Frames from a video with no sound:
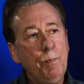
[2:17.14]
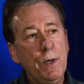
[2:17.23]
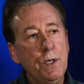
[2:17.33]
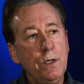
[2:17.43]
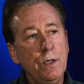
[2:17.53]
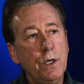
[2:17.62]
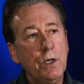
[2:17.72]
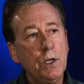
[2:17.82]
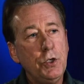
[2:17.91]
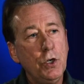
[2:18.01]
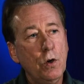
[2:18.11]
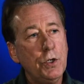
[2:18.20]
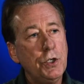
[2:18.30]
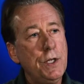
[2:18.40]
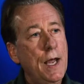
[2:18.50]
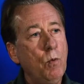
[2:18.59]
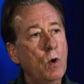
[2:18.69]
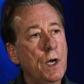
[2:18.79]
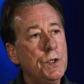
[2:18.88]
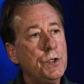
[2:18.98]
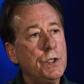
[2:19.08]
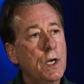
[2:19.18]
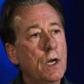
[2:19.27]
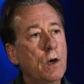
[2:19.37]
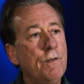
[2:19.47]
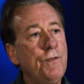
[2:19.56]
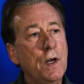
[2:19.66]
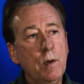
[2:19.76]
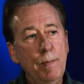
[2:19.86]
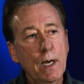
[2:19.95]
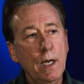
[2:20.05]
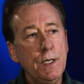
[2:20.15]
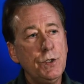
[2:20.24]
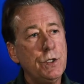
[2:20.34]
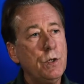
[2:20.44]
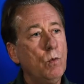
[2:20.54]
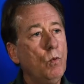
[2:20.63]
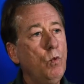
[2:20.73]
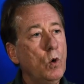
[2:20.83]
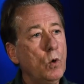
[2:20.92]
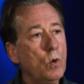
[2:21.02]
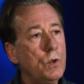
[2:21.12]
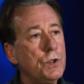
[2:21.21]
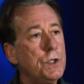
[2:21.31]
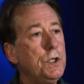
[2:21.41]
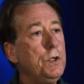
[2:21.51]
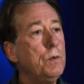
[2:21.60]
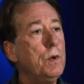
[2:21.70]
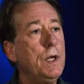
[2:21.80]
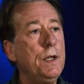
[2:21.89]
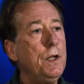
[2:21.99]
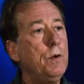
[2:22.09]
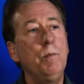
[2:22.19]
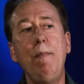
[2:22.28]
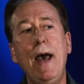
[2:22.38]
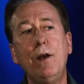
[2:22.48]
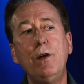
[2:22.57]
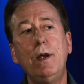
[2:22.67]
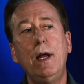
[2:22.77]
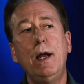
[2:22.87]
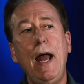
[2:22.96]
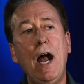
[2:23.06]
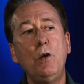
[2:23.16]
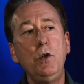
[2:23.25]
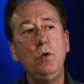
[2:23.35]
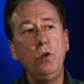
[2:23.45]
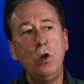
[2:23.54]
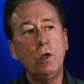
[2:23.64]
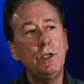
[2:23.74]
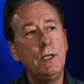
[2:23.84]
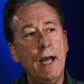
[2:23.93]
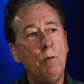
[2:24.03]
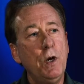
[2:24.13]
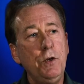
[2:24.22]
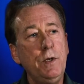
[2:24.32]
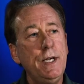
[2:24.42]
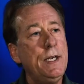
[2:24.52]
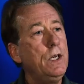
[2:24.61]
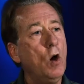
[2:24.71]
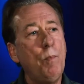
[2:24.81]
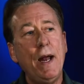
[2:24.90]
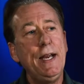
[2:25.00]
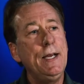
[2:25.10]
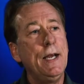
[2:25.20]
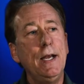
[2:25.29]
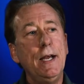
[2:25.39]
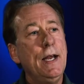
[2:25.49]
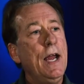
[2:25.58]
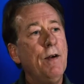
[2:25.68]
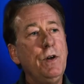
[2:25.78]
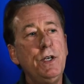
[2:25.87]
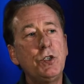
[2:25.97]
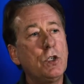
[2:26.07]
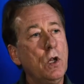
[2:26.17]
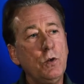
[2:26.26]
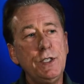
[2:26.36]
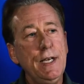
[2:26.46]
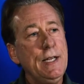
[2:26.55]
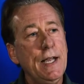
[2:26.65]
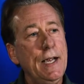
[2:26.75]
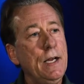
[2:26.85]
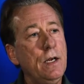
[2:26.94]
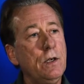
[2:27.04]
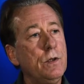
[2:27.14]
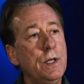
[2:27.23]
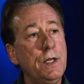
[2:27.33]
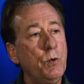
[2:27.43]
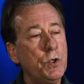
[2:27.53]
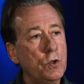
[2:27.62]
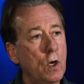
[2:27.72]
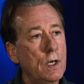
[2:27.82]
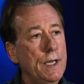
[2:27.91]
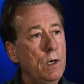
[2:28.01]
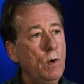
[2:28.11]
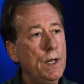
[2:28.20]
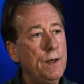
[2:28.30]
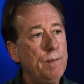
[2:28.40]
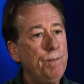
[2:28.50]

up in a church that was fundamentalist, rules. It mattered how you looked, not what you did. Nobody ever disclosed anything that they were struggling with.